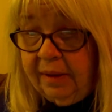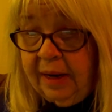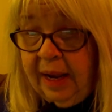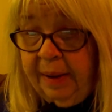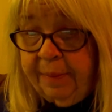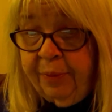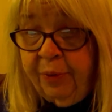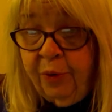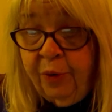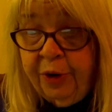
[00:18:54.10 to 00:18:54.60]

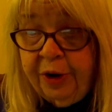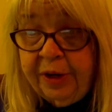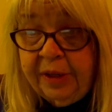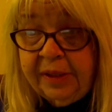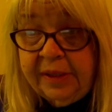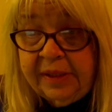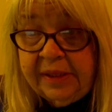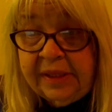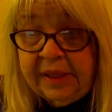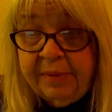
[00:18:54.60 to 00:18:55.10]
I
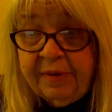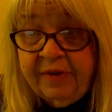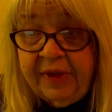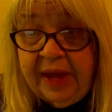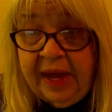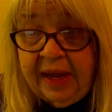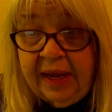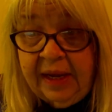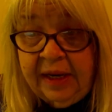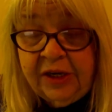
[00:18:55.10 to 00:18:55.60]
poured some of
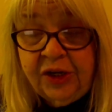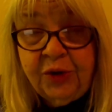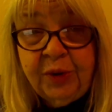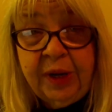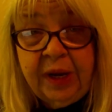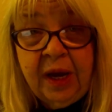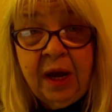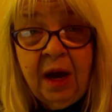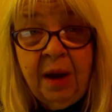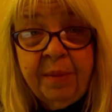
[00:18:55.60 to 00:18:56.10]
that into
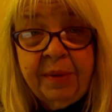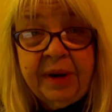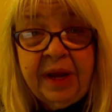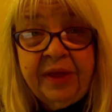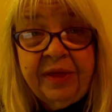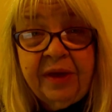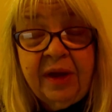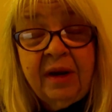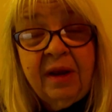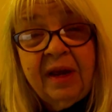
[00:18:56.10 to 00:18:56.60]
a cup and I
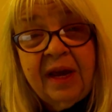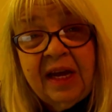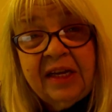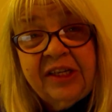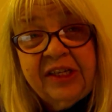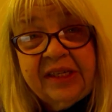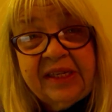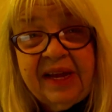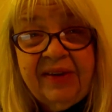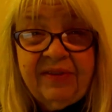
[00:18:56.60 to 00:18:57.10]
thought, eh, I'll
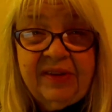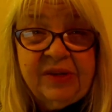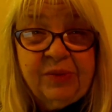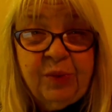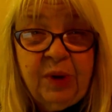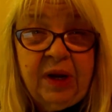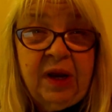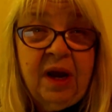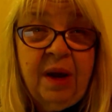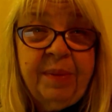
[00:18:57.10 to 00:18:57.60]
just have this
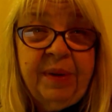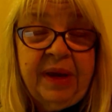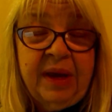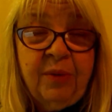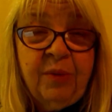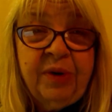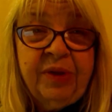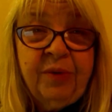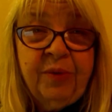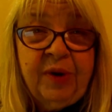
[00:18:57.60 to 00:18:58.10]
one cup and
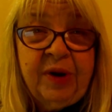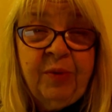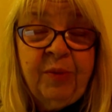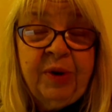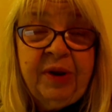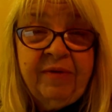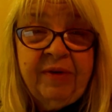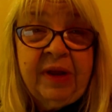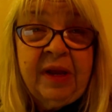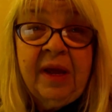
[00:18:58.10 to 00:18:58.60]
get rid of, it,
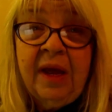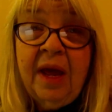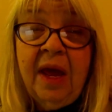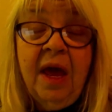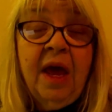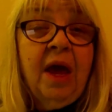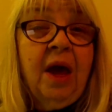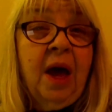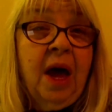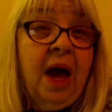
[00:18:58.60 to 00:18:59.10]
rid of it.
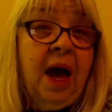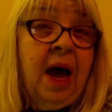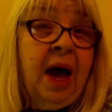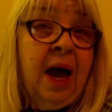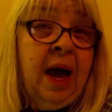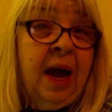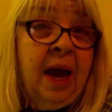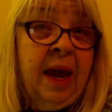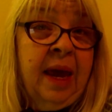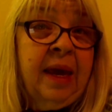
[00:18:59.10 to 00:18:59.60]

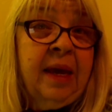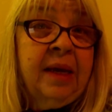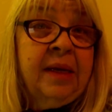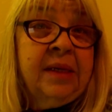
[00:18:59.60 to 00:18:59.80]
I